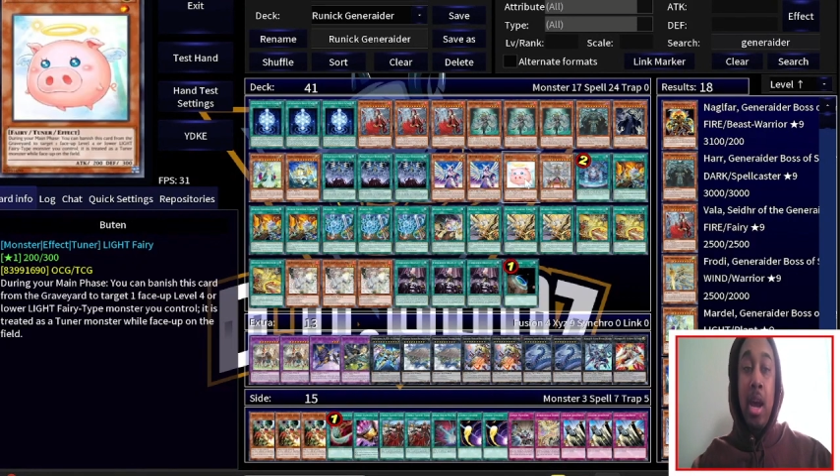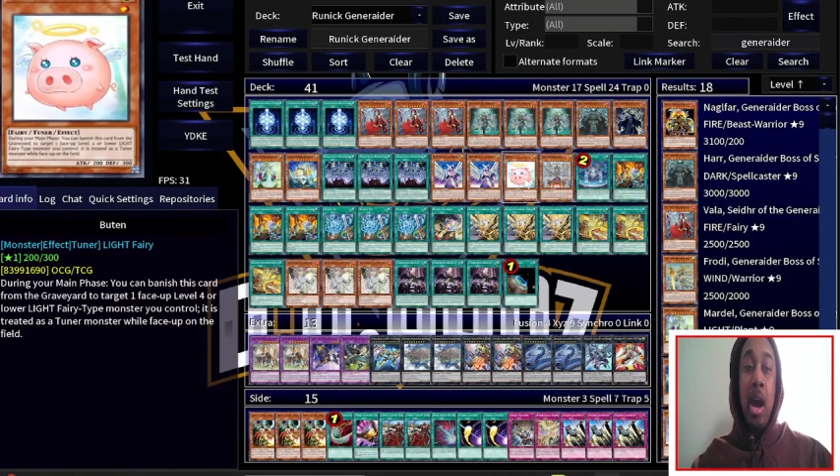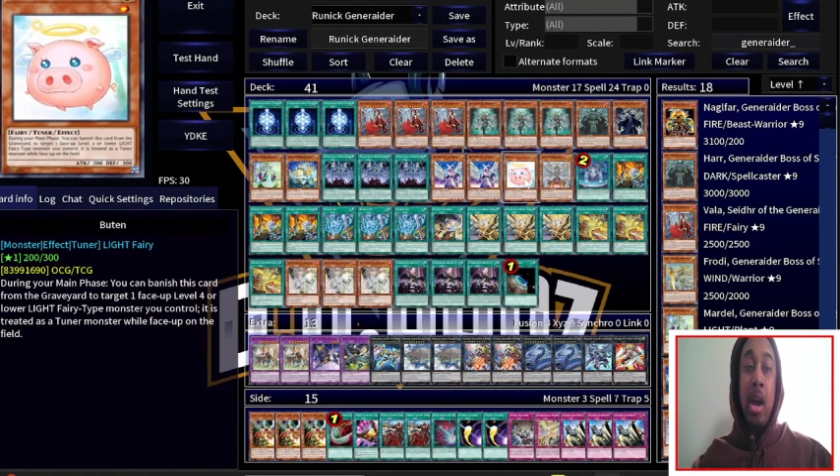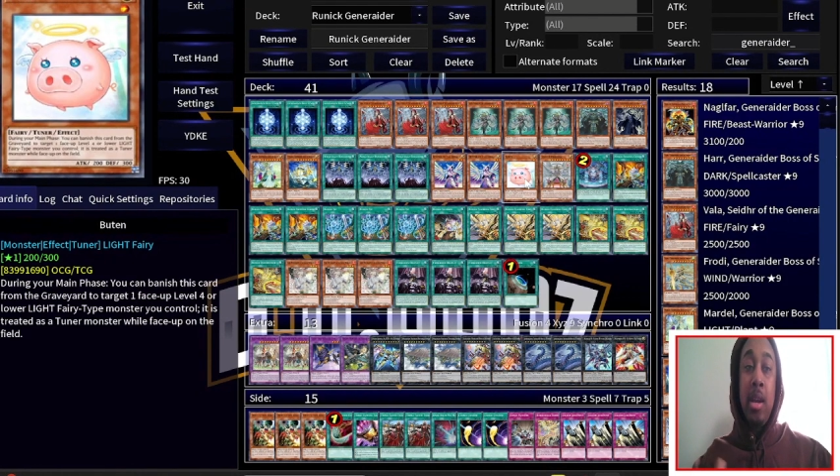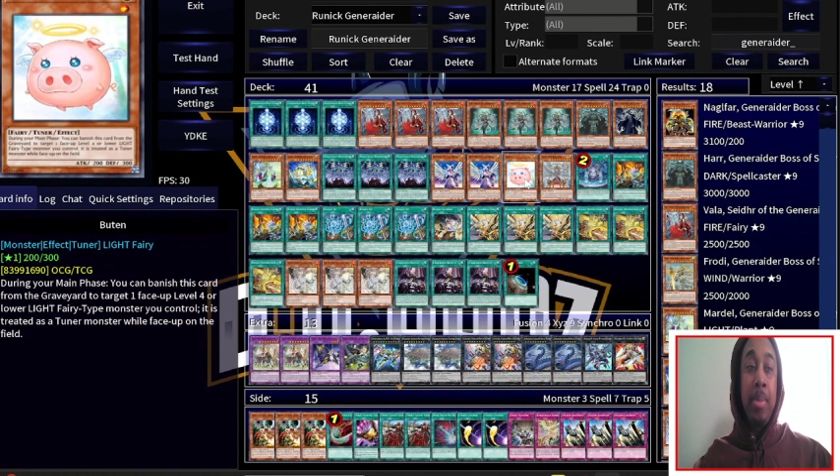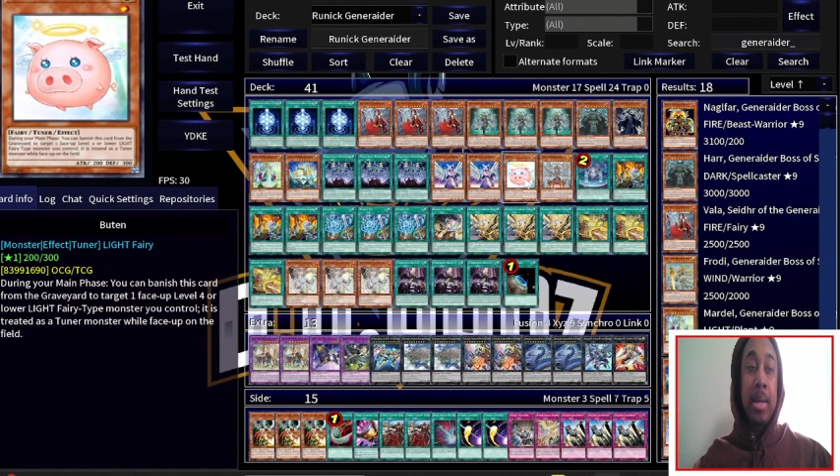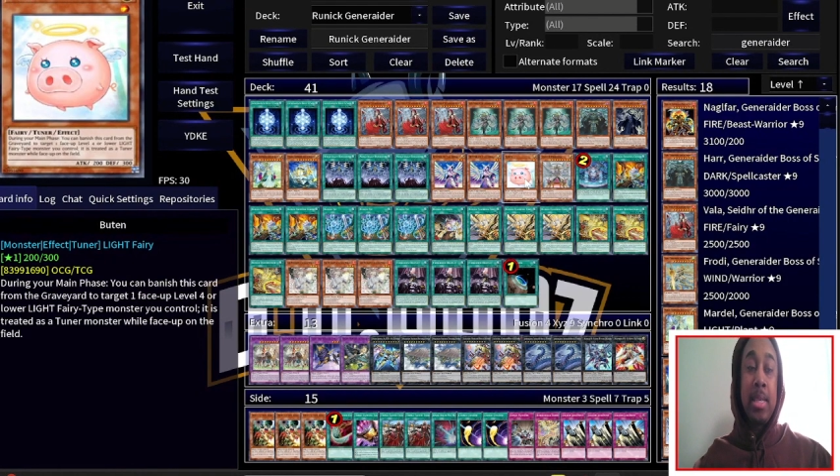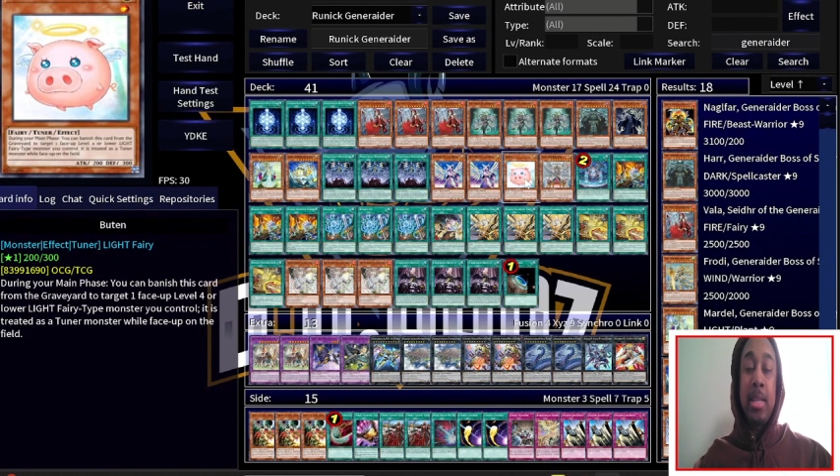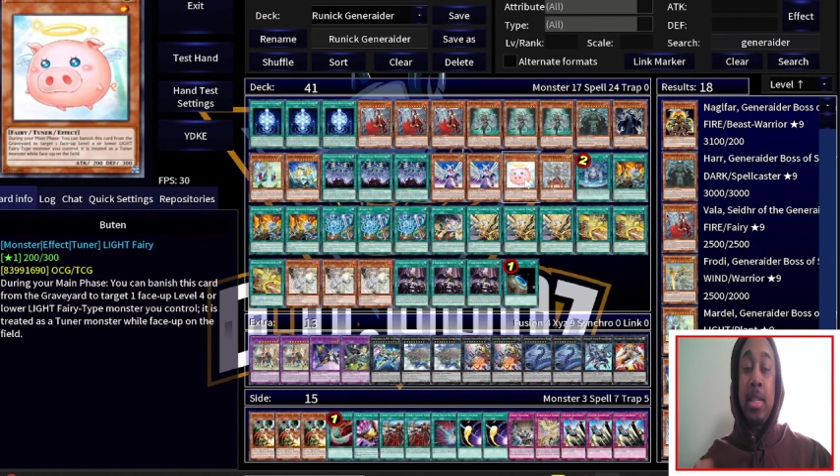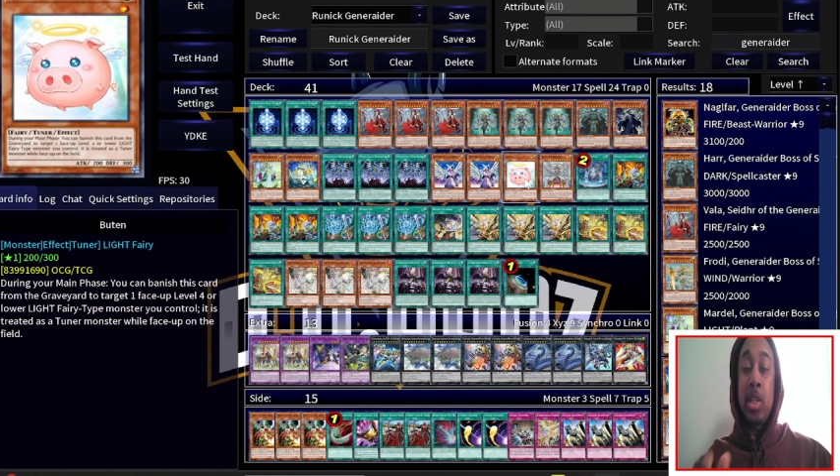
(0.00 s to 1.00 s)
Your
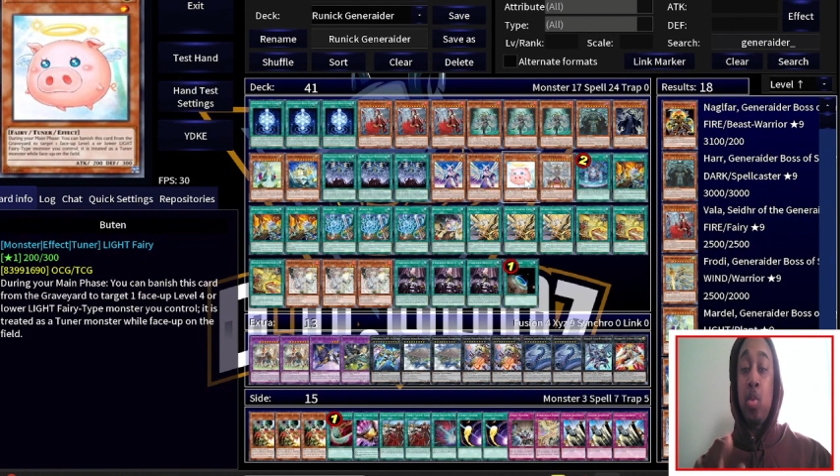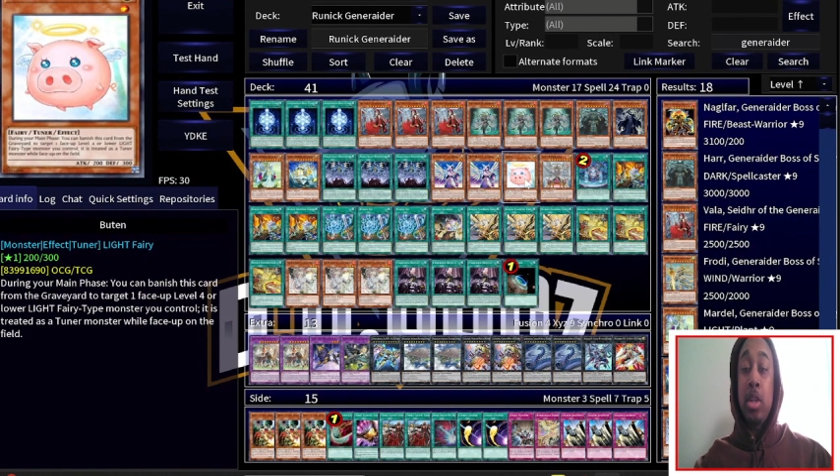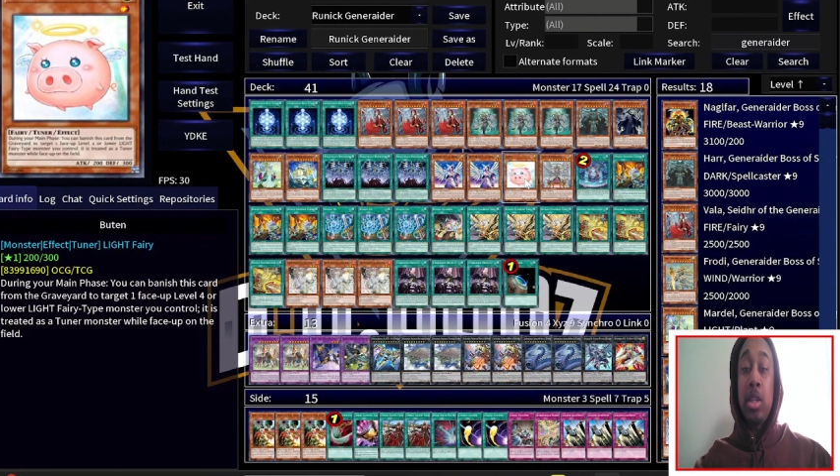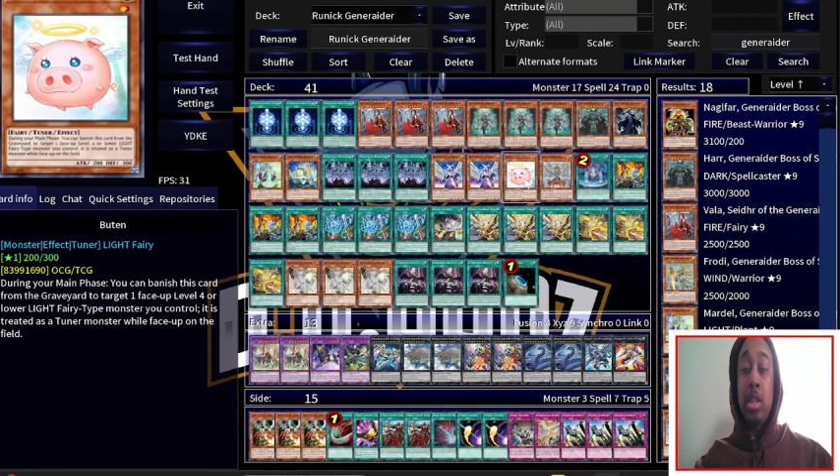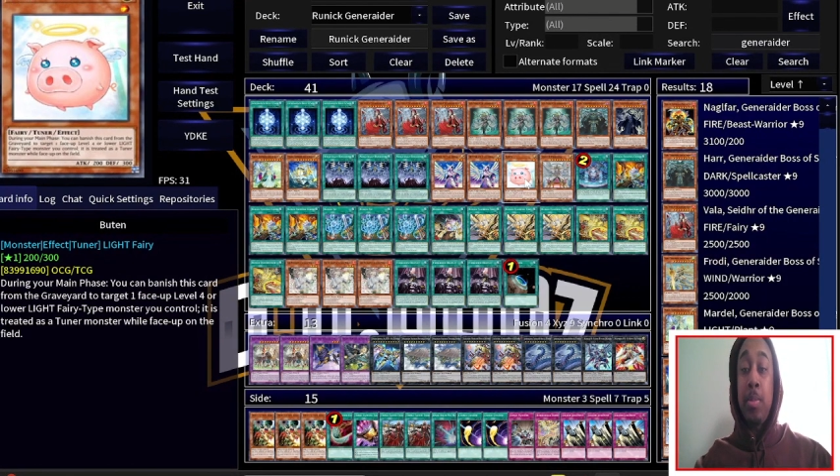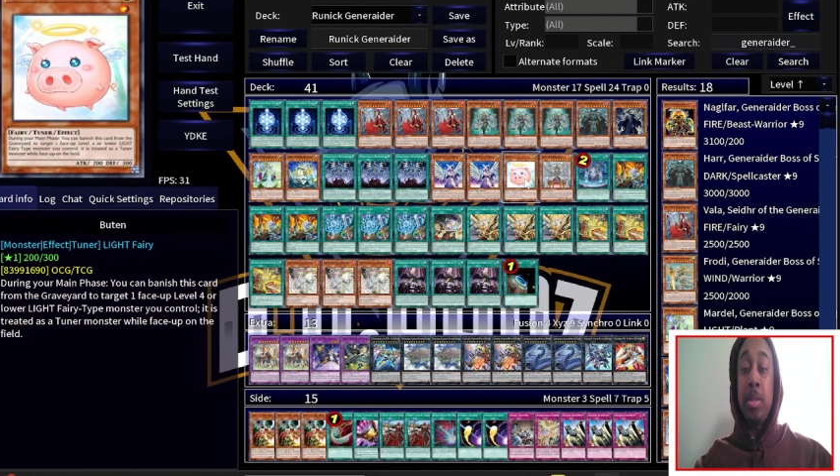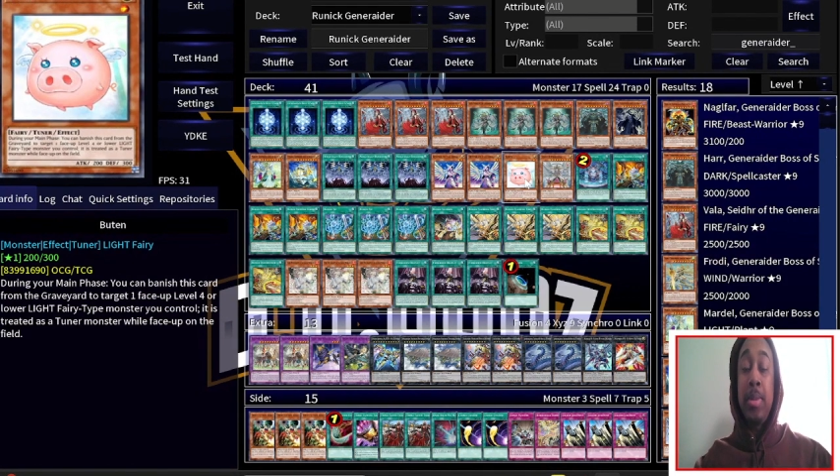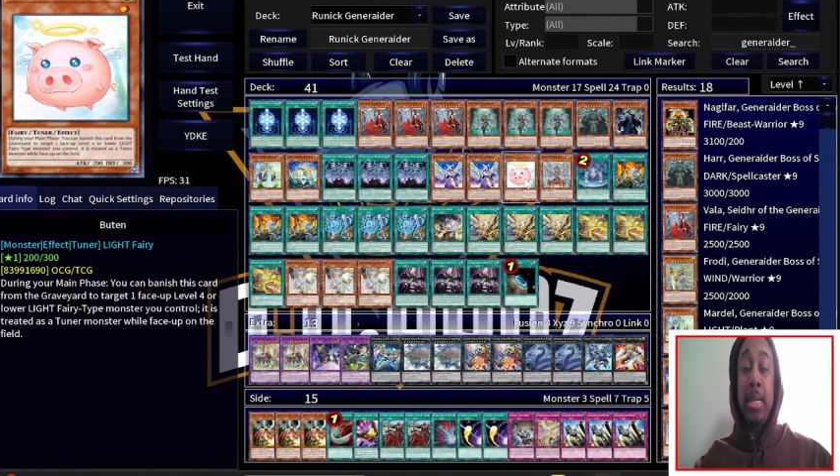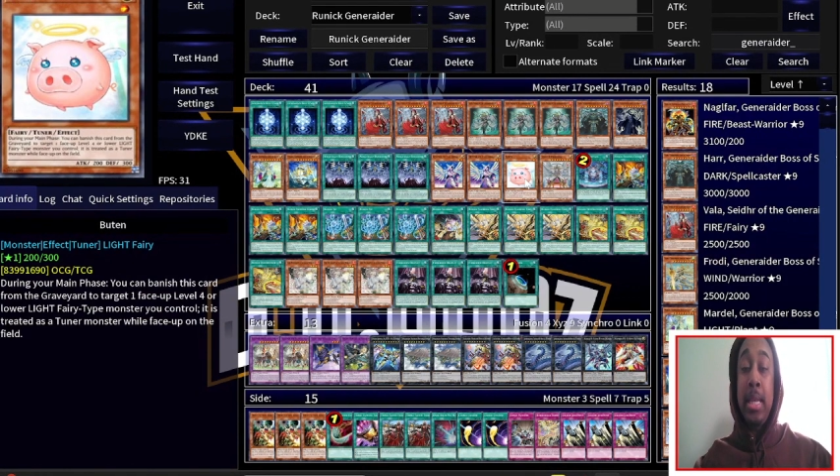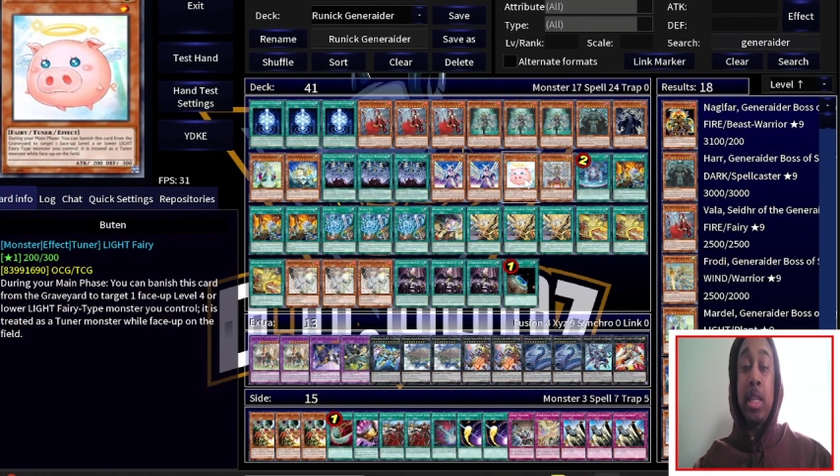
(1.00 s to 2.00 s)
button, this was supposed
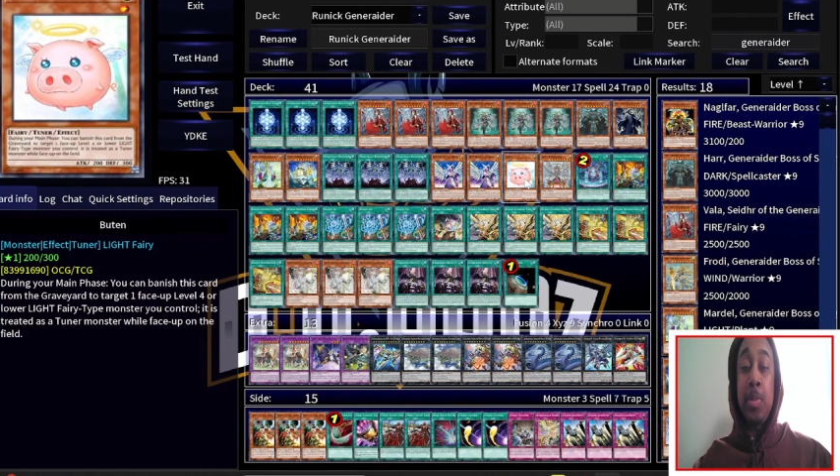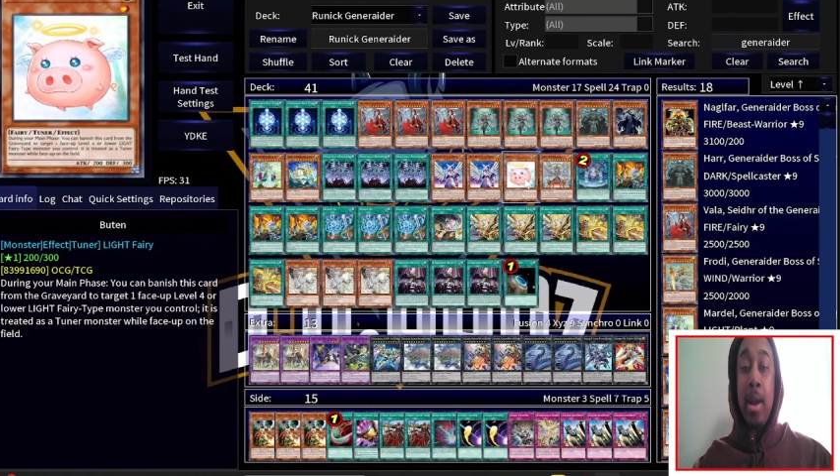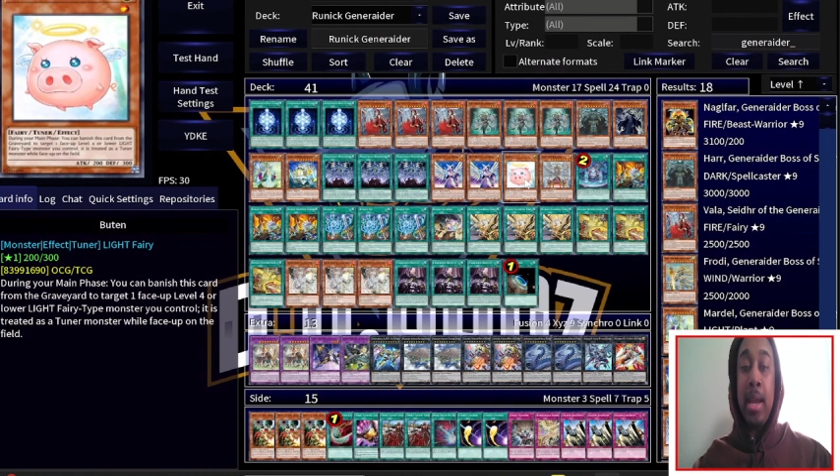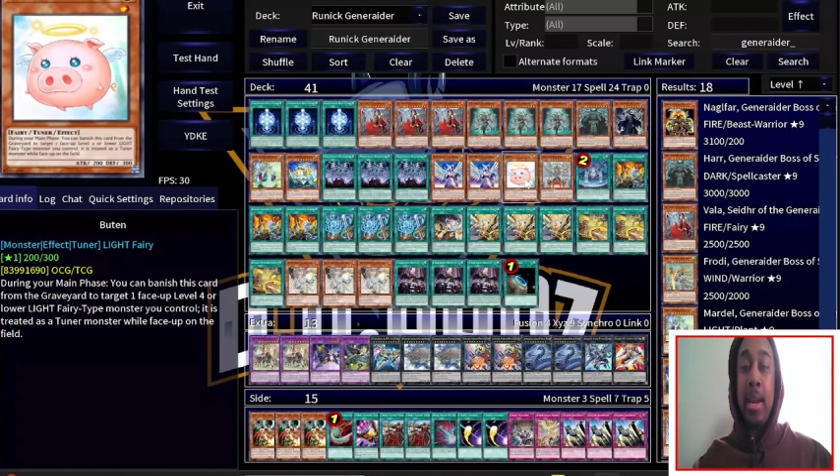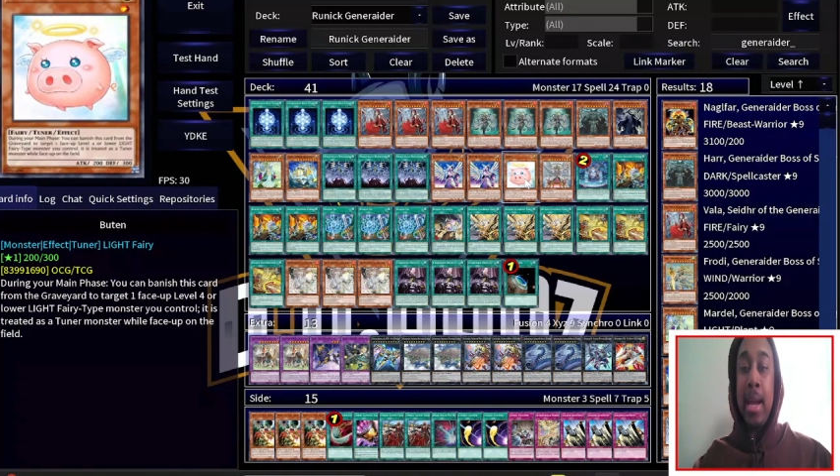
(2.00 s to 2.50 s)
to be DD Sprite.